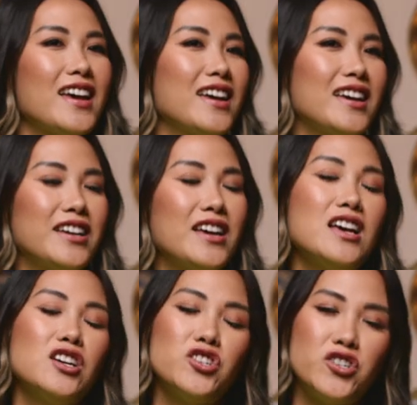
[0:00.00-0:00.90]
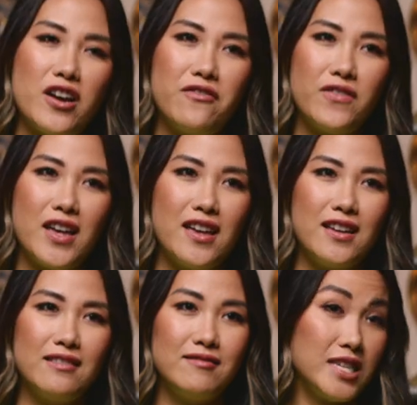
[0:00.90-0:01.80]
a chef
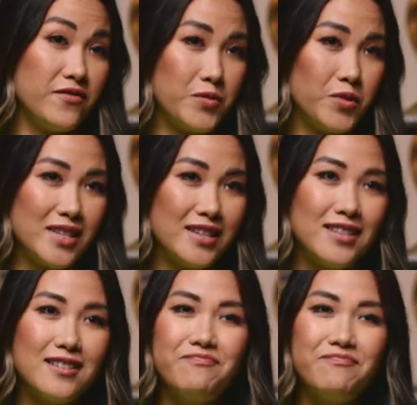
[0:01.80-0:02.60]
and TV presenter.